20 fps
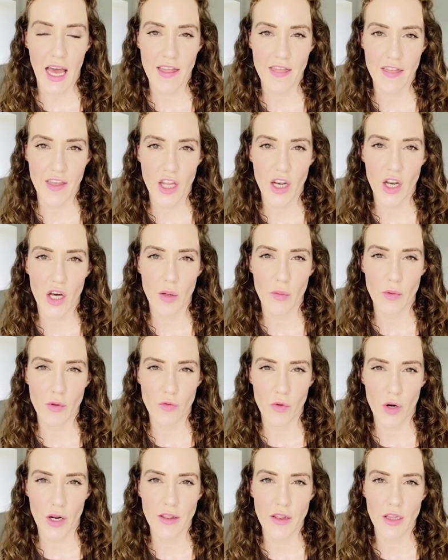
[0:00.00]
and then I would
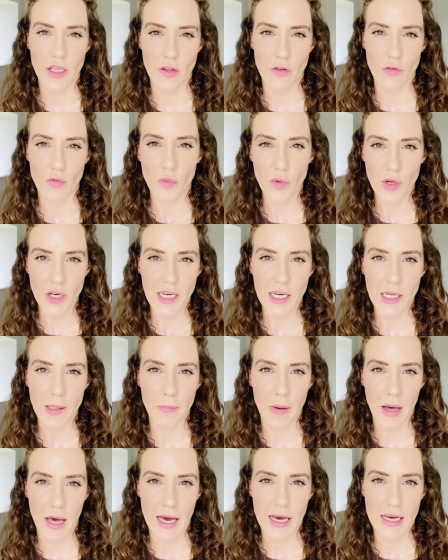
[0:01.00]
write these really
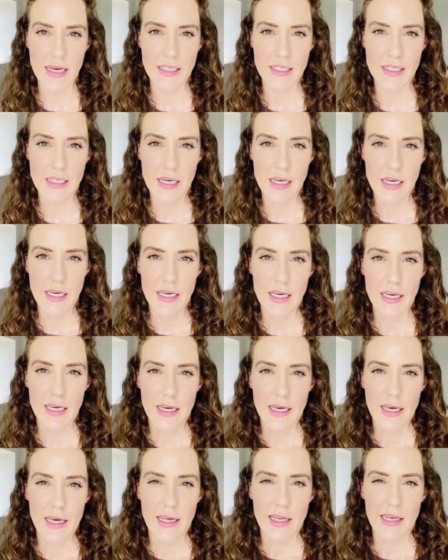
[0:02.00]
bad,
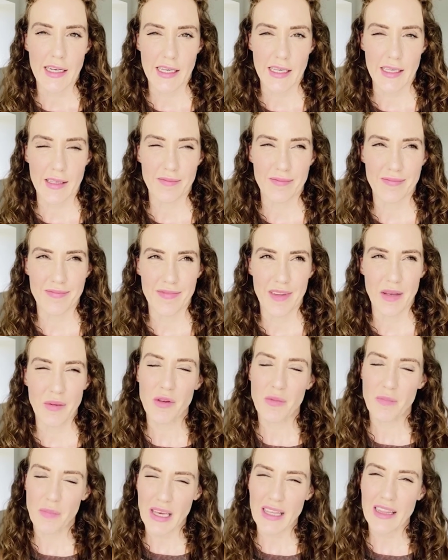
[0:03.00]
it
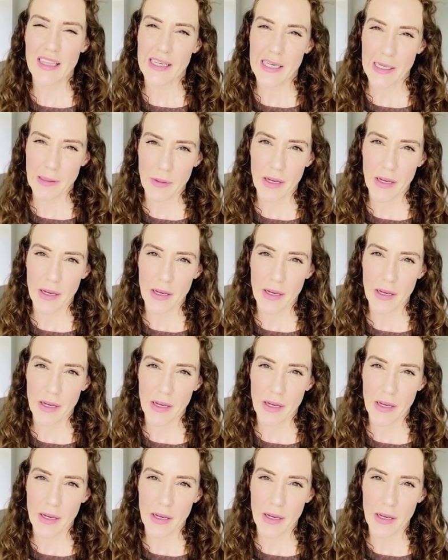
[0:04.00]
was basically